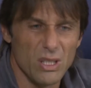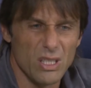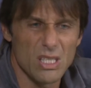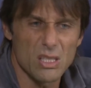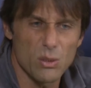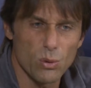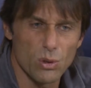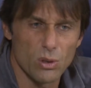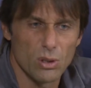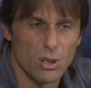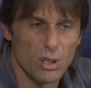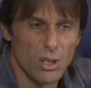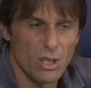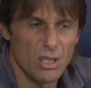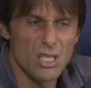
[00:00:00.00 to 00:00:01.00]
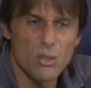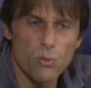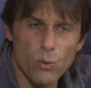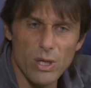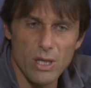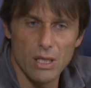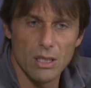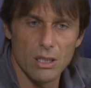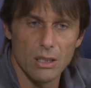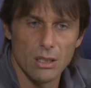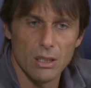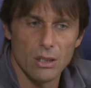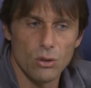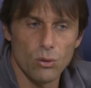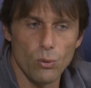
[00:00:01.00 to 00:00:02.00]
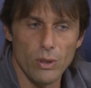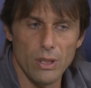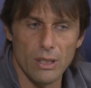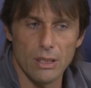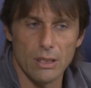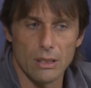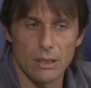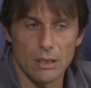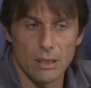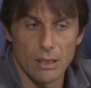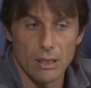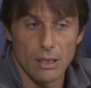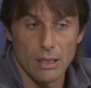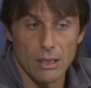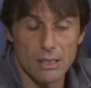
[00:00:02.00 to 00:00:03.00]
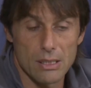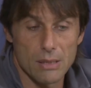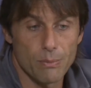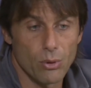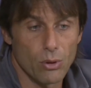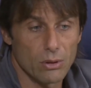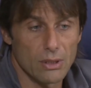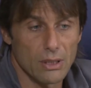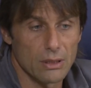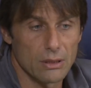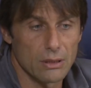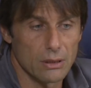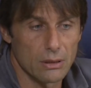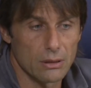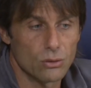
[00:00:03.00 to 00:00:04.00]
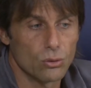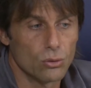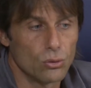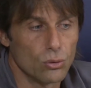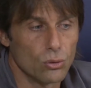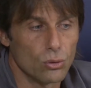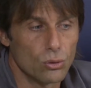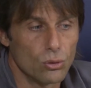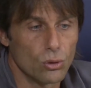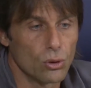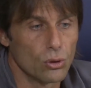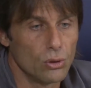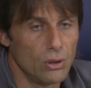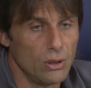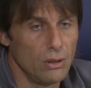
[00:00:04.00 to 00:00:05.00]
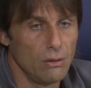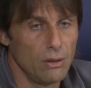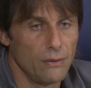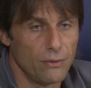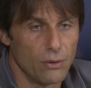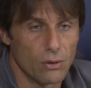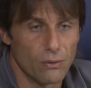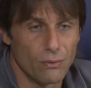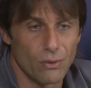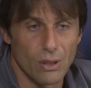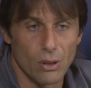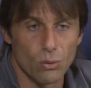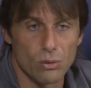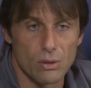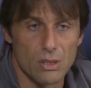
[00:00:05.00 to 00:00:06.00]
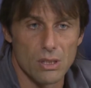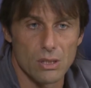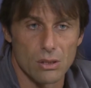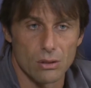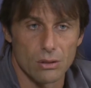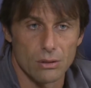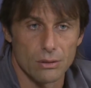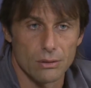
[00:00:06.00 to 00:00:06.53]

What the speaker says: this will to win. It's important to continue for a good season.